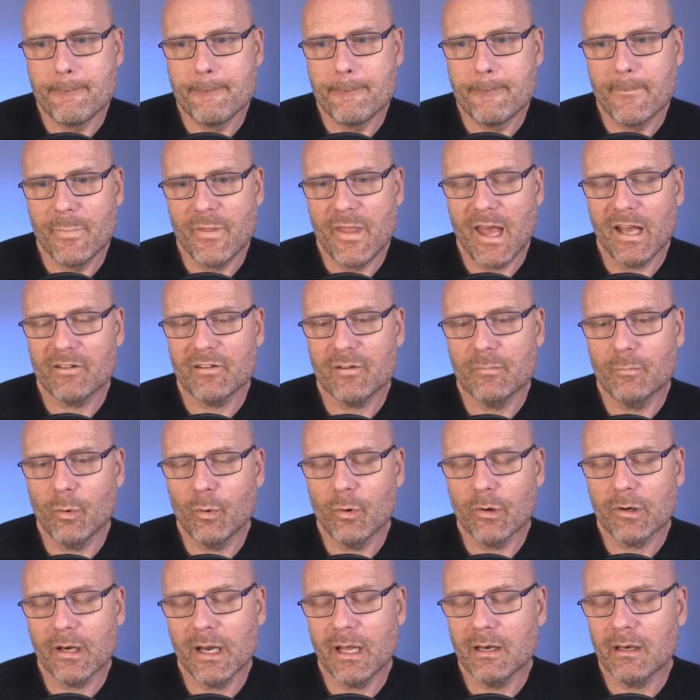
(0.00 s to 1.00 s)
that's
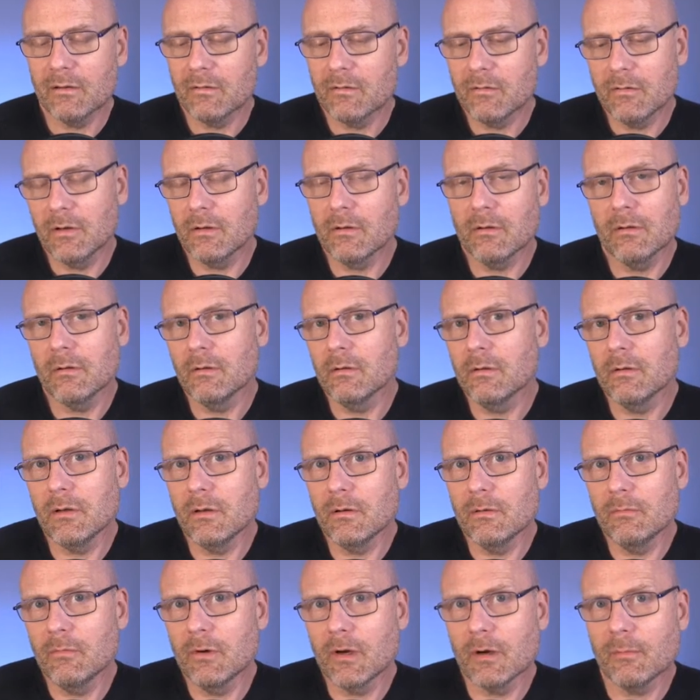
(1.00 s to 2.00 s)
important. And
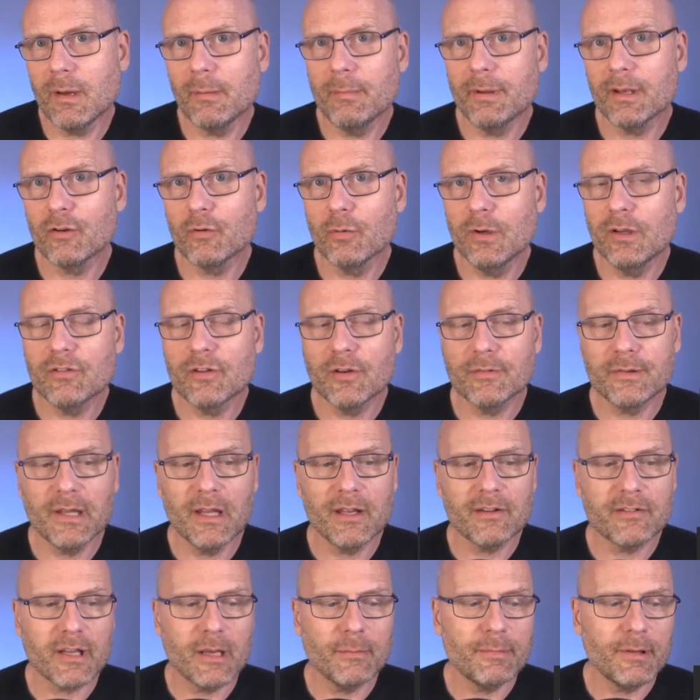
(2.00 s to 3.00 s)
one of my big tweets over the
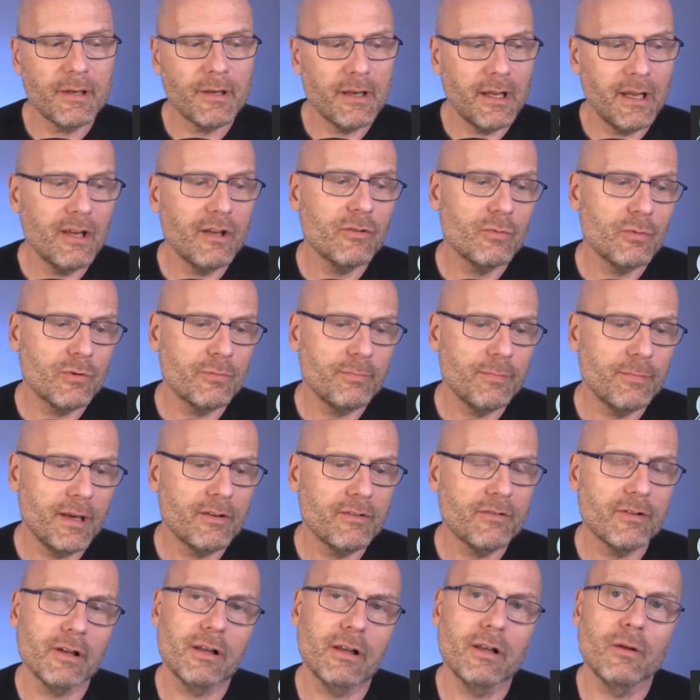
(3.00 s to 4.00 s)
last couple of days was
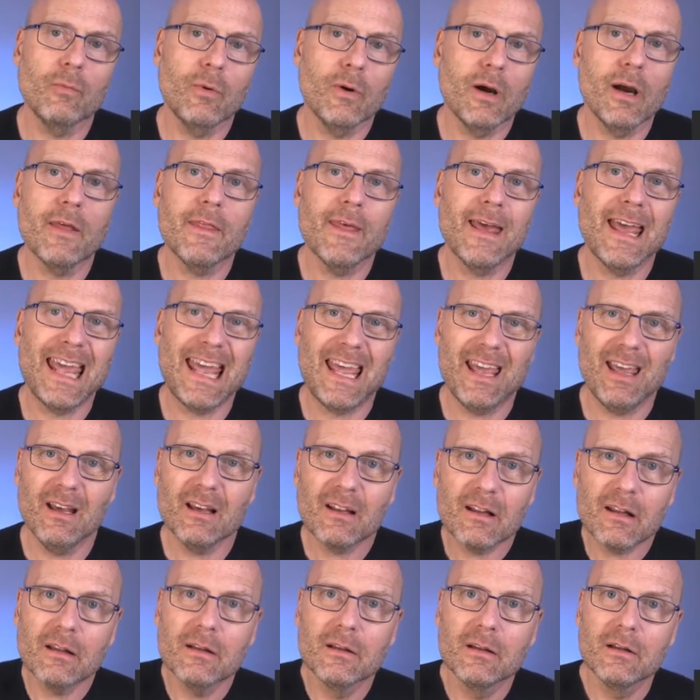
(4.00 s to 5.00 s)
basically, why the
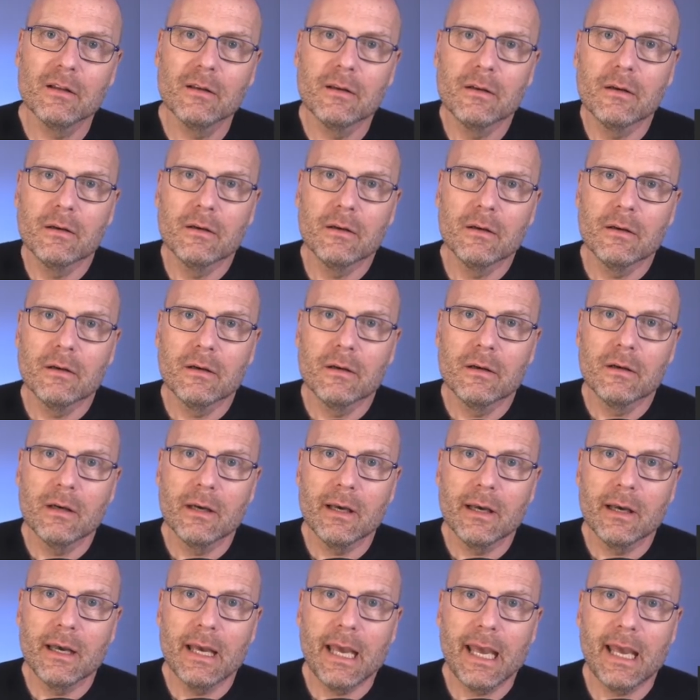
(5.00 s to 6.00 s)
hell
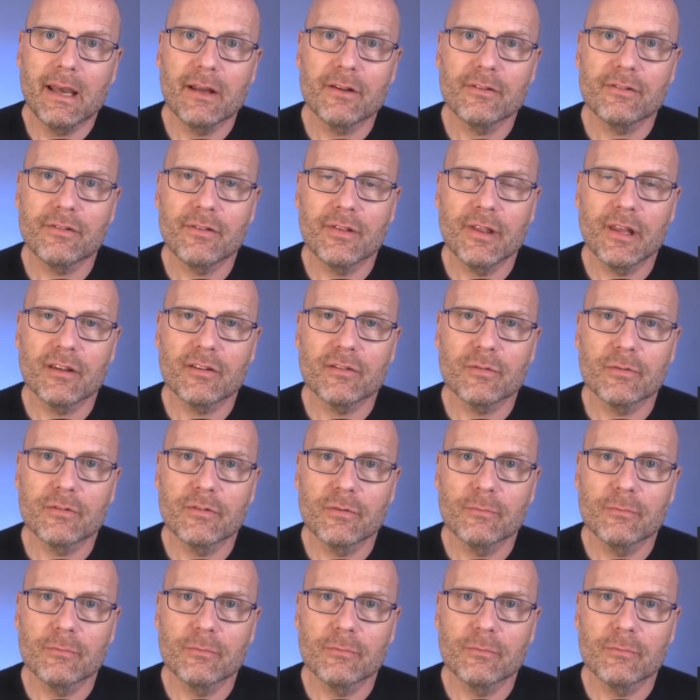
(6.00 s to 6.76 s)
has this